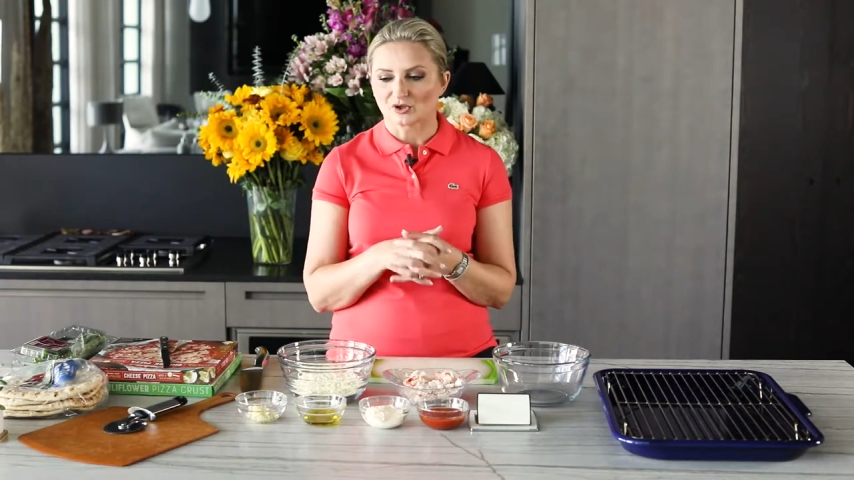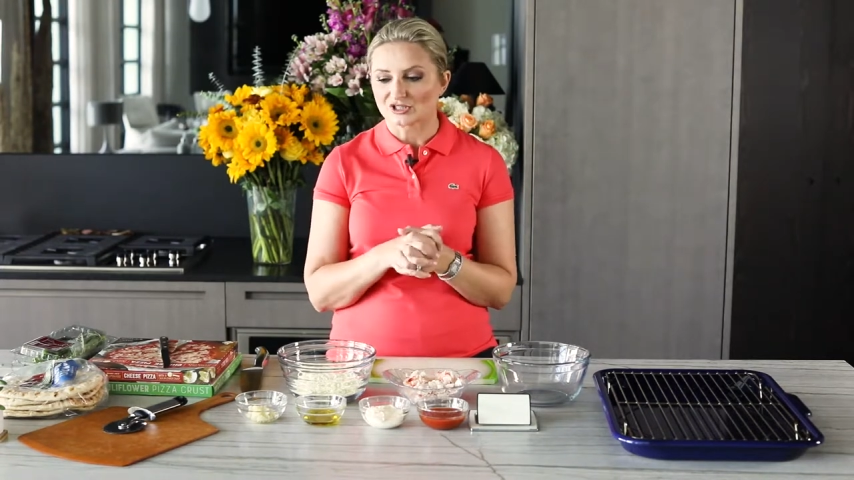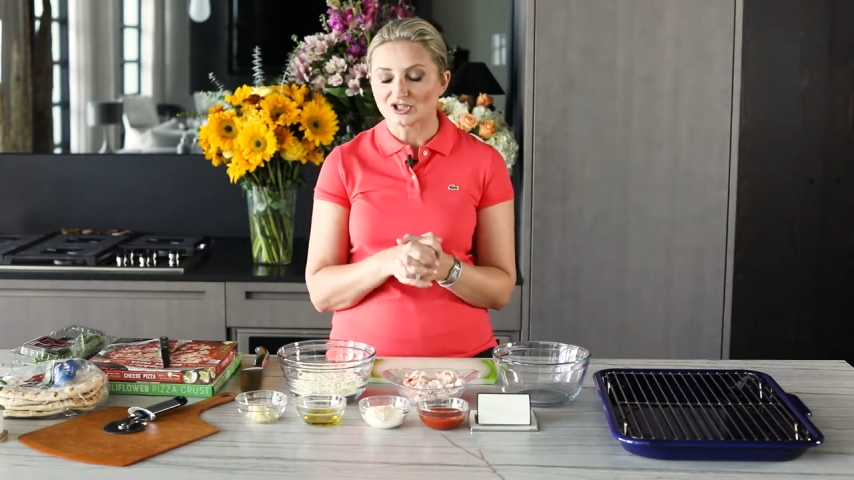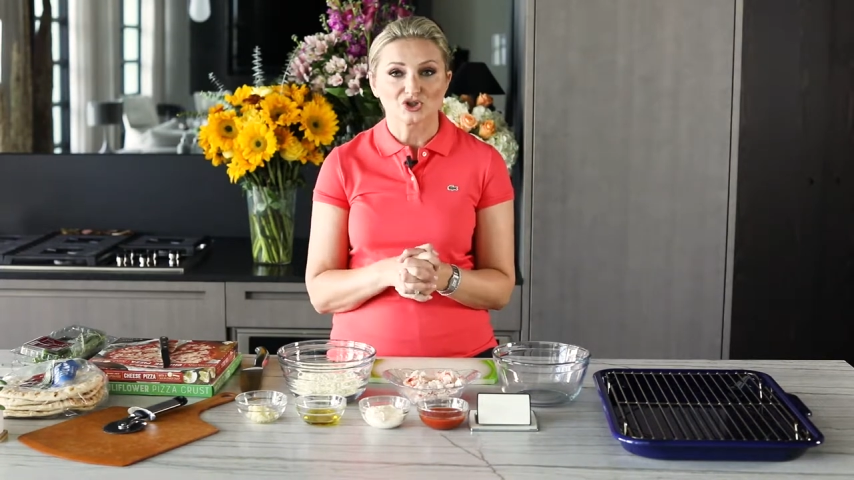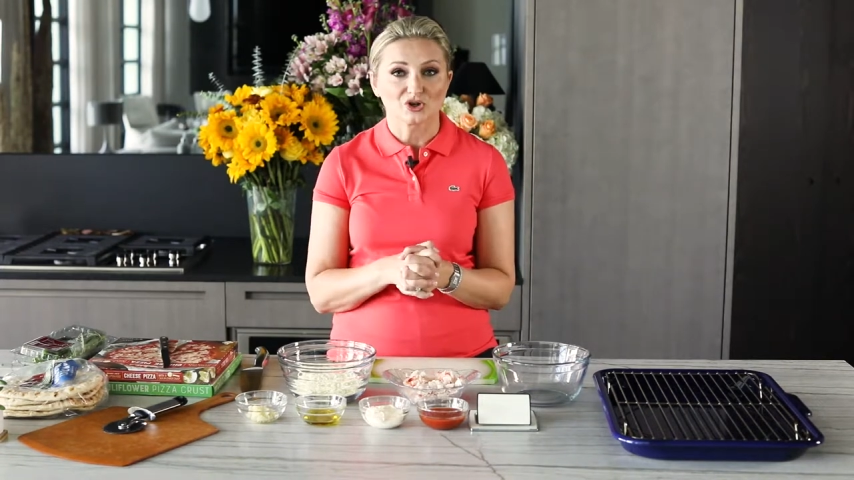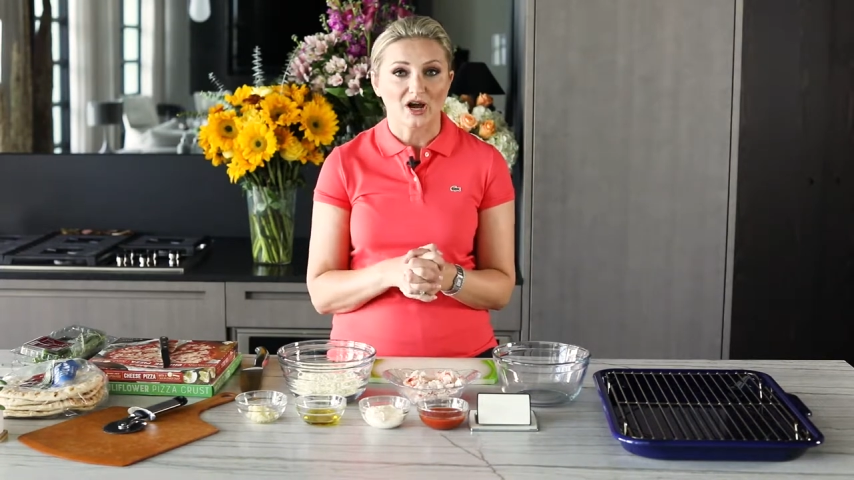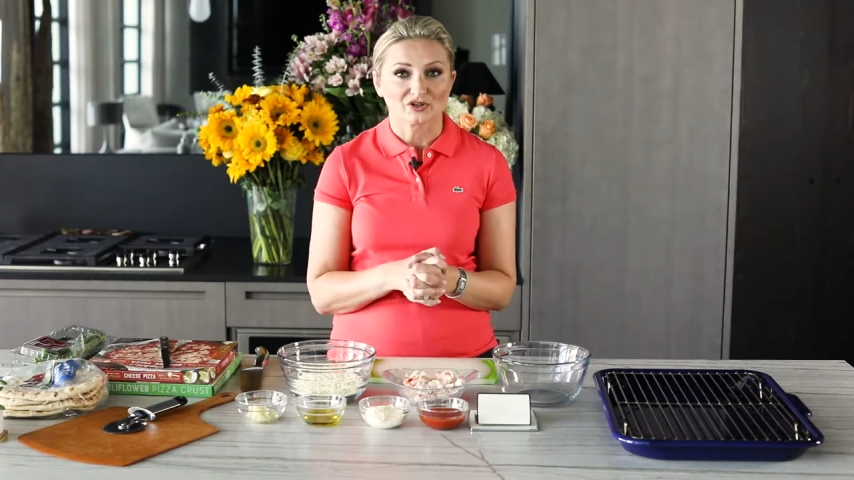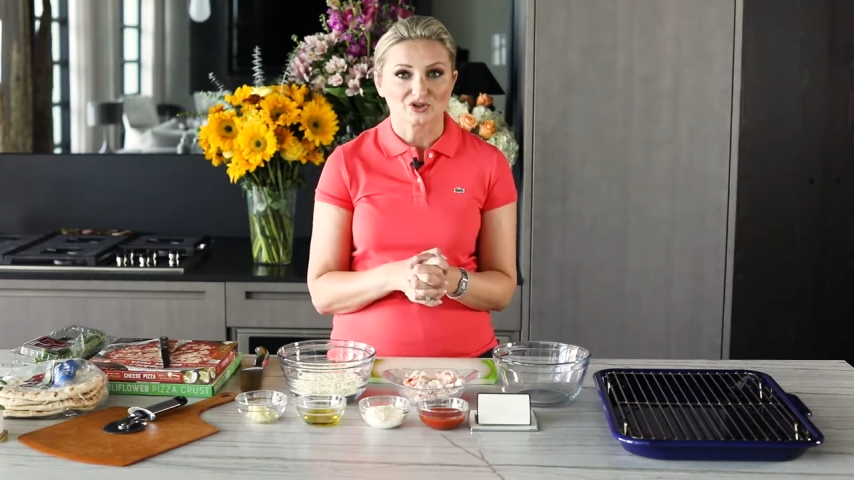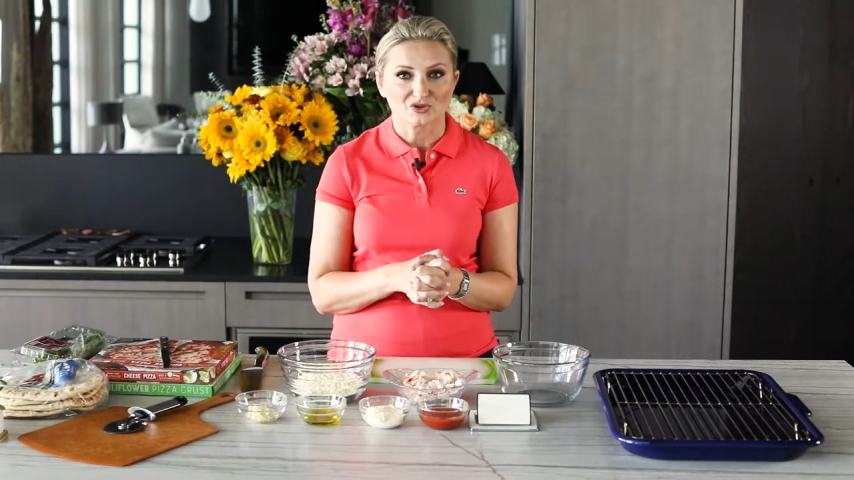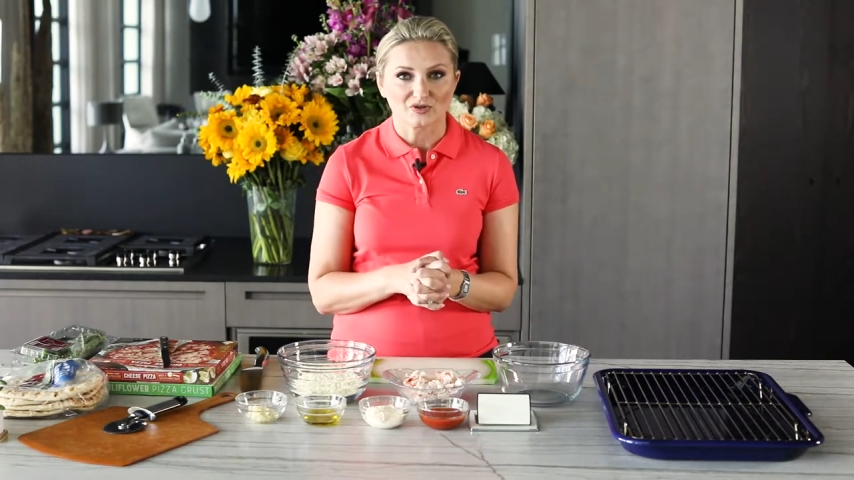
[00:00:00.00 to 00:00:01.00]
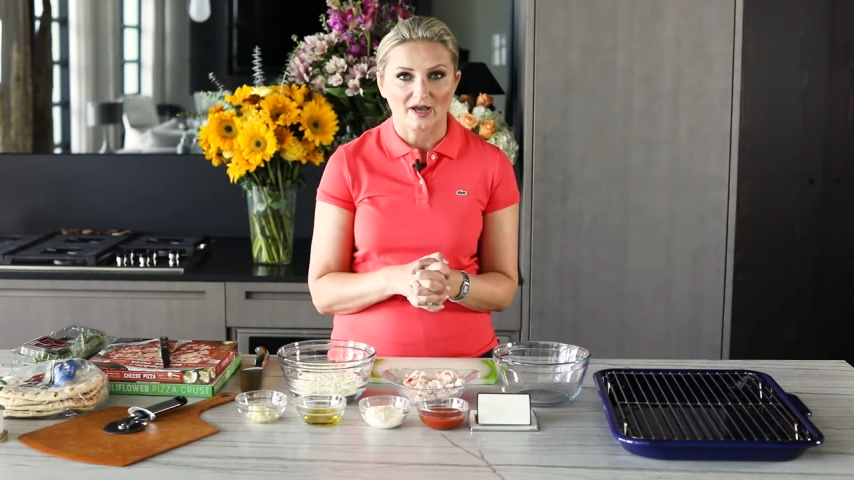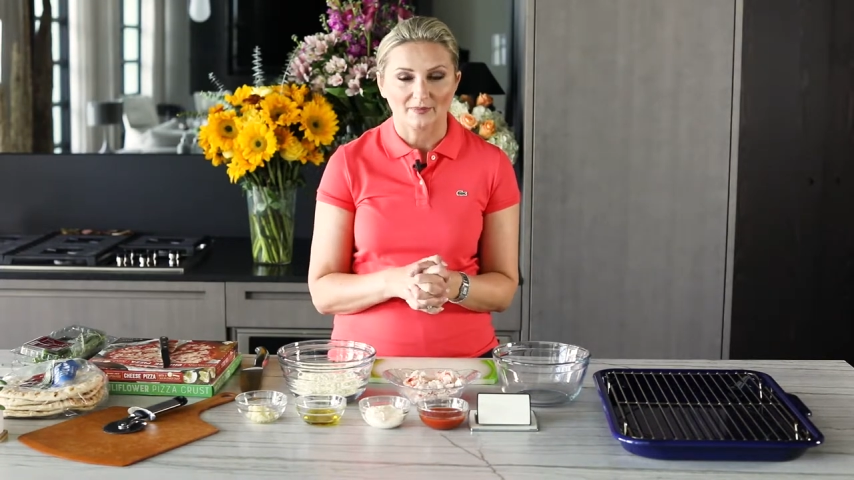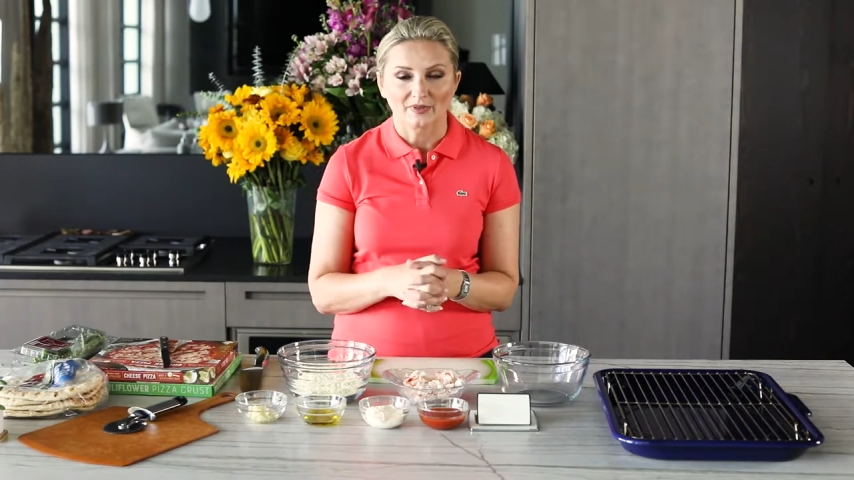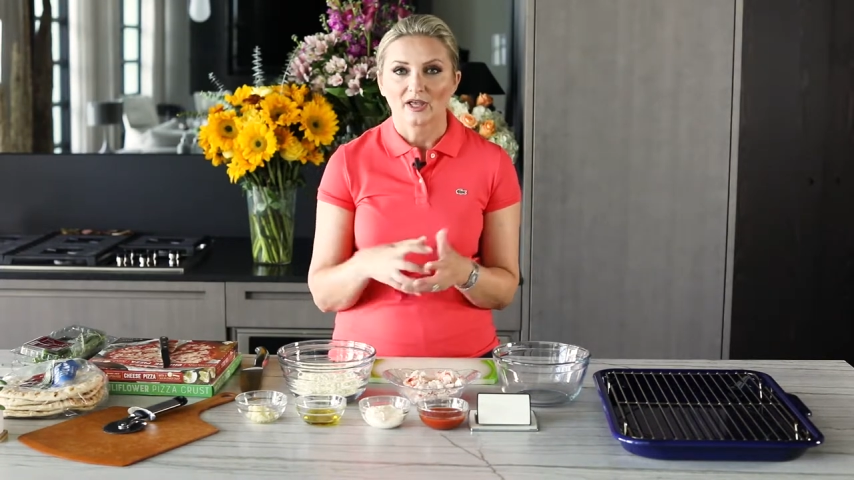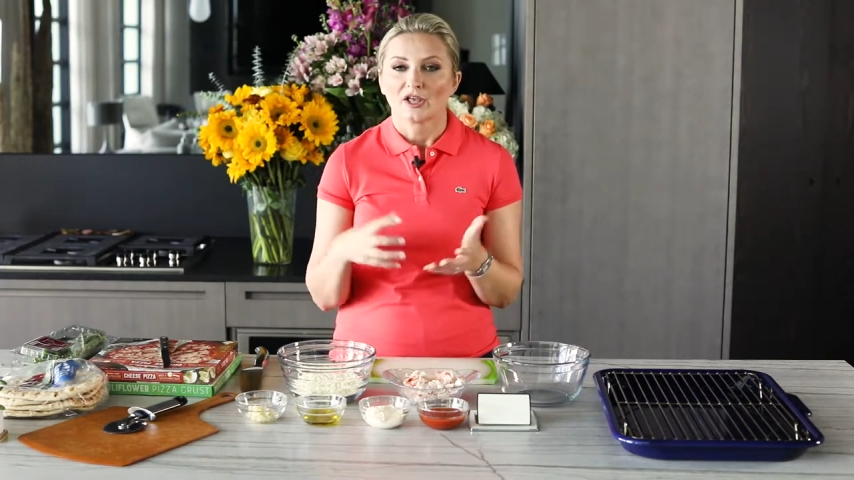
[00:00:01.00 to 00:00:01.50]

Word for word: gonna teach you how to do that.